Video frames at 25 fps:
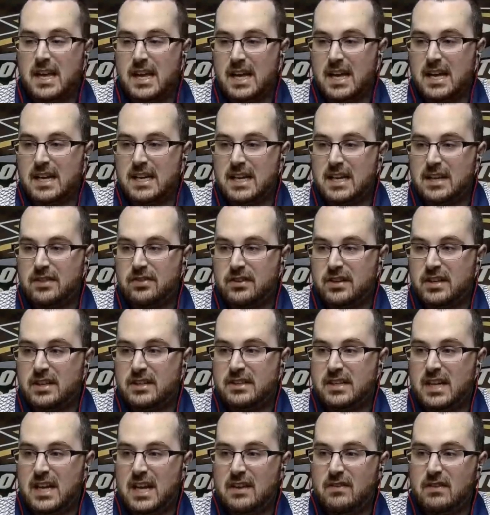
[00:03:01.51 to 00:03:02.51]
and Anthony
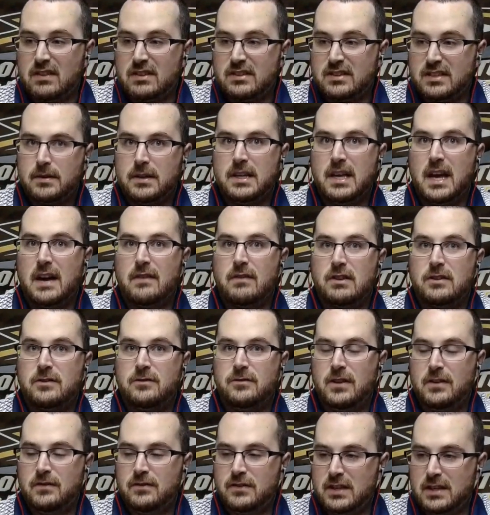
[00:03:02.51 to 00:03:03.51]
Davis. He averaged
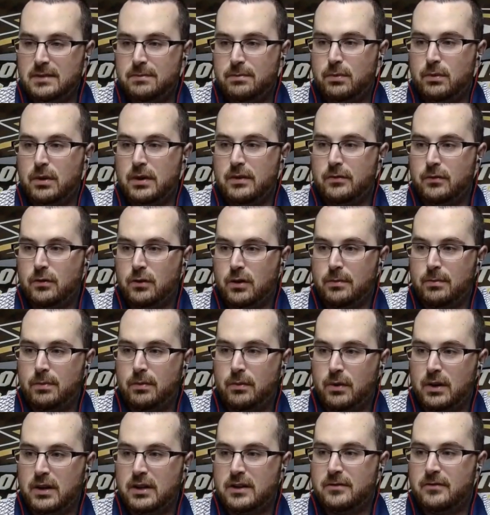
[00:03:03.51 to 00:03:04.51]
15.4
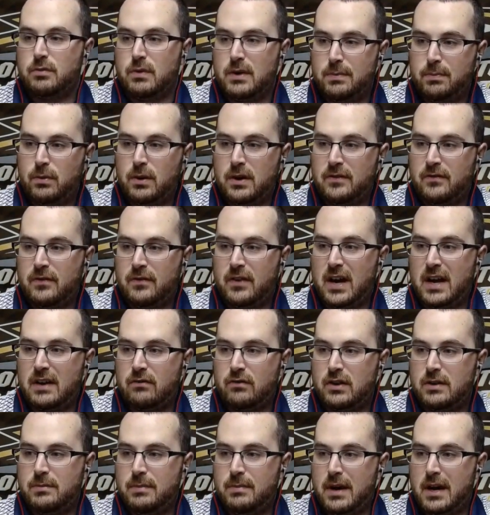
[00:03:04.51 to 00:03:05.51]
points, 3.5
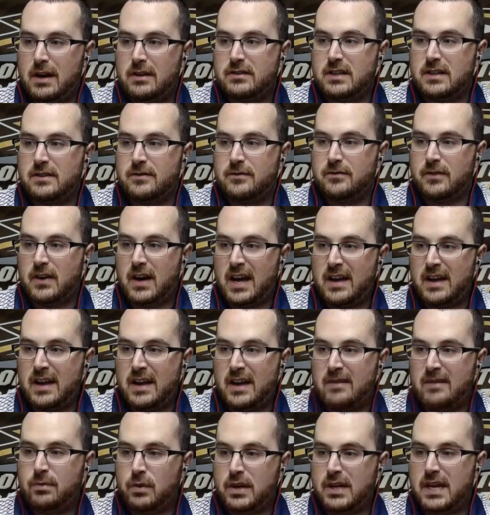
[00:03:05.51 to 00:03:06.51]
rebounds, and
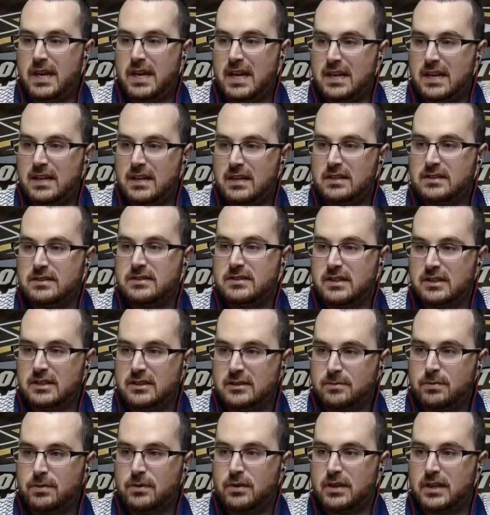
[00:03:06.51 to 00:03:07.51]
5.8
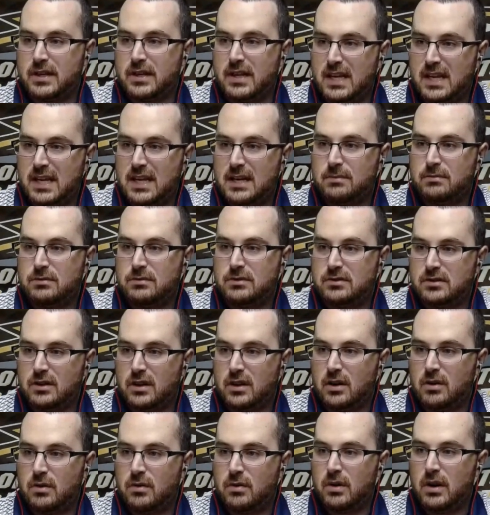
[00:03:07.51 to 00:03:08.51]
assists per game.
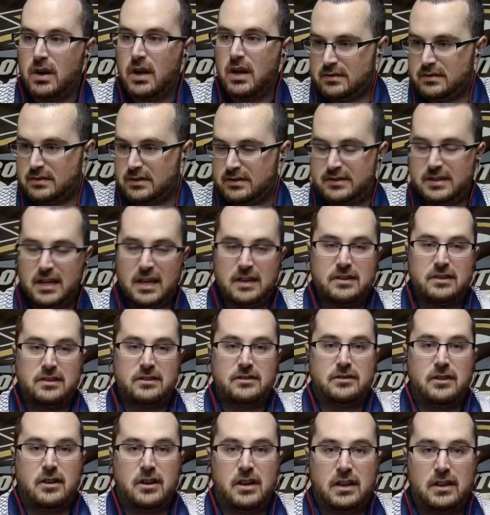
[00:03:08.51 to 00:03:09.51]
So the Celtics
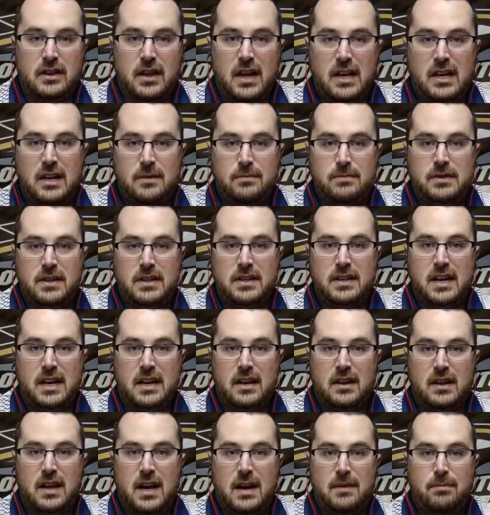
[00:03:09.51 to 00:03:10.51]
starting lineup did get a
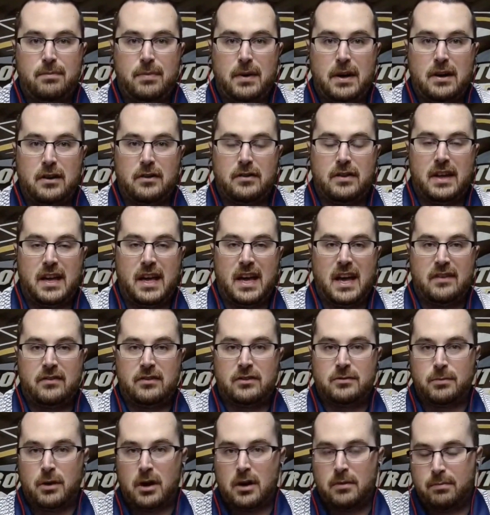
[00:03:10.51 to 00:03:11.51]
lot better. They have
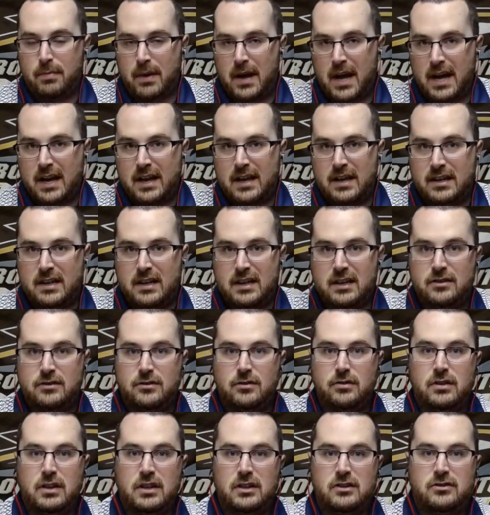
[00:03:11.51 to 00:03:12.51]
Smart back in his
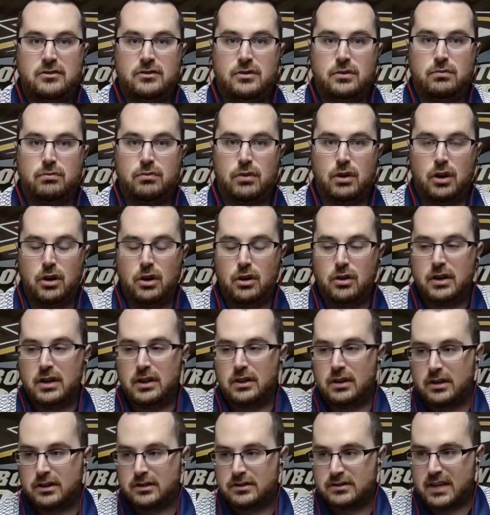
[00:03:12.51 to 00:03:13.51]
traditional role, and it
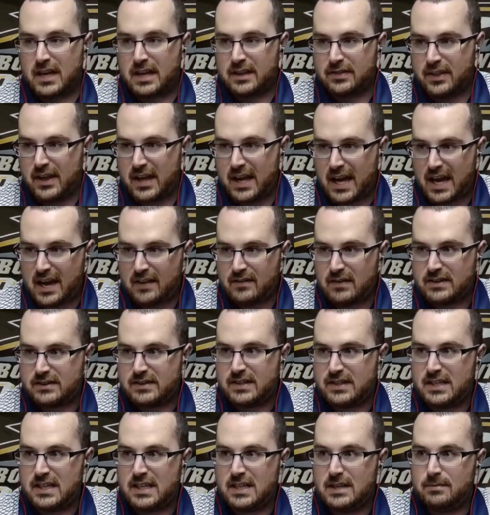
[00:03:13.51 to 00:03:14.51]
looks like they have a
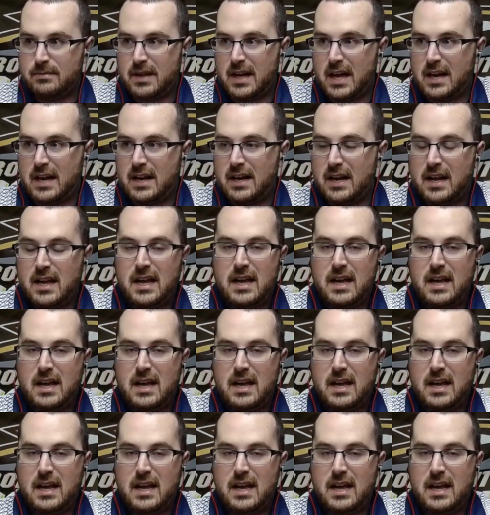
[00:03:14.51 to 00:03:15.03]
team that